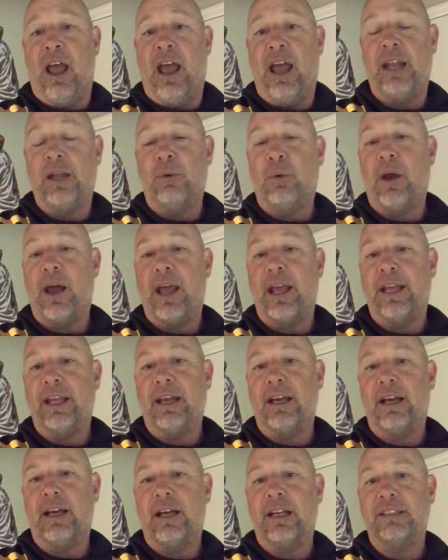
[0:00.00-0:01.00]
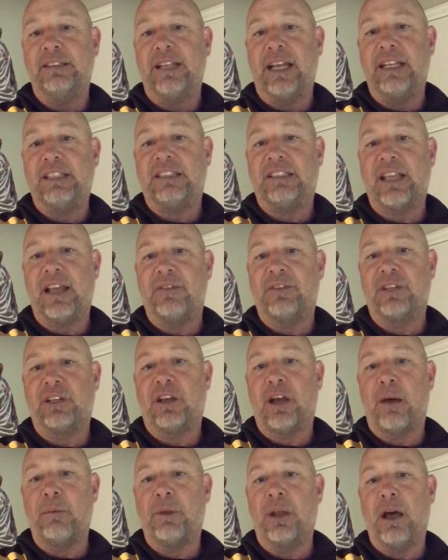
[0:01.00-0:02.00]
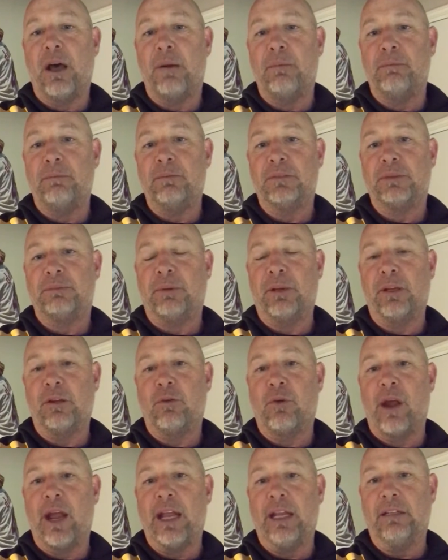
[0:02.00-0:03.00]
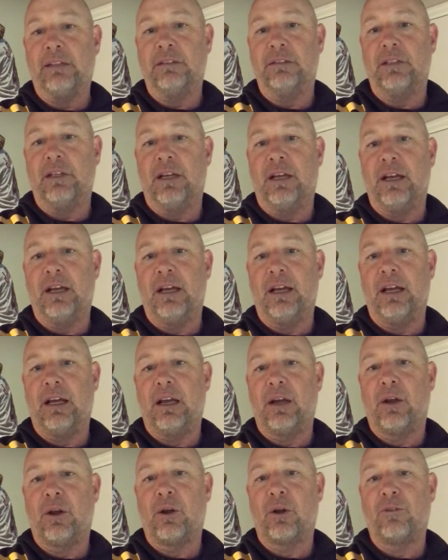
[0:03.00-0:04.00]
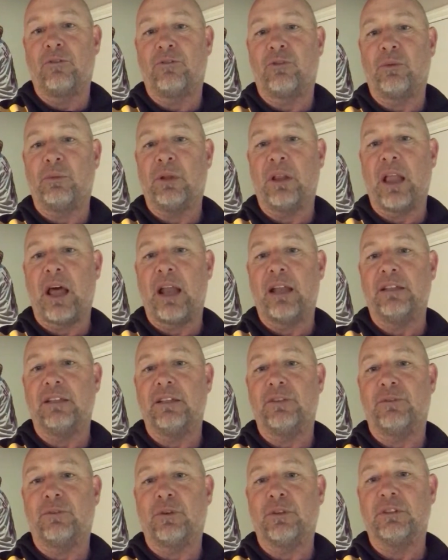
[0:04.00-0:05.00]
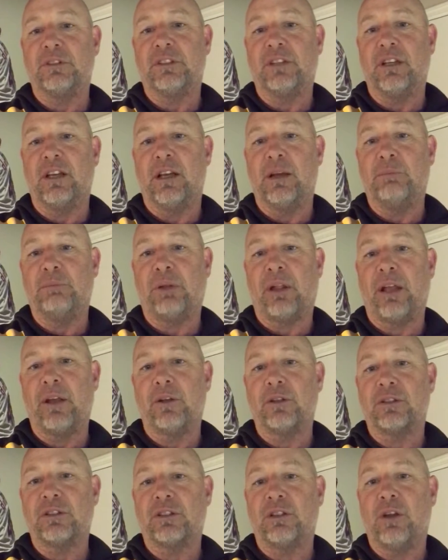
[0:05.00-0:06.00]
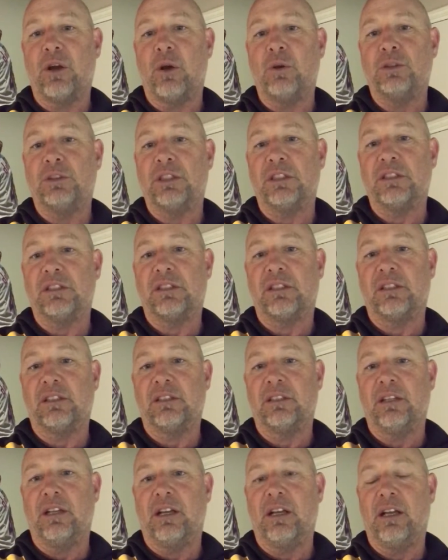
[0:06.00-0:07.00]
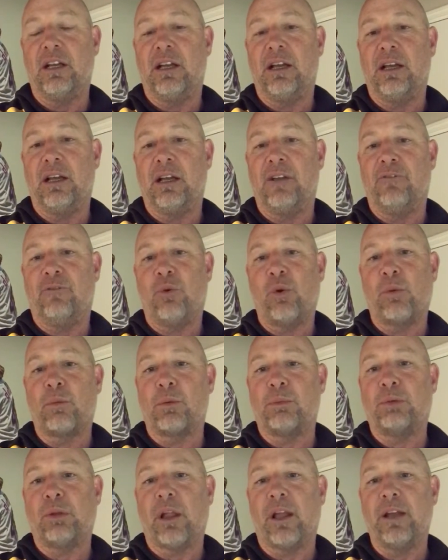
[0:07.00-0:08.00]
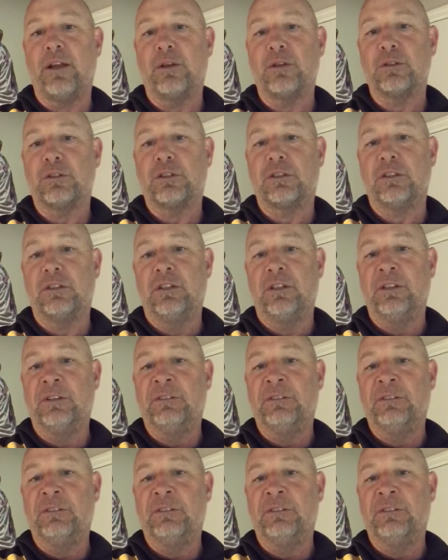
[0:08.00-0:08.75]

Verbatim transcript: Anyway, uh, day seven coming up. It's been great. Uh, heard from a lot of different uh, players and coaches, uh, former players.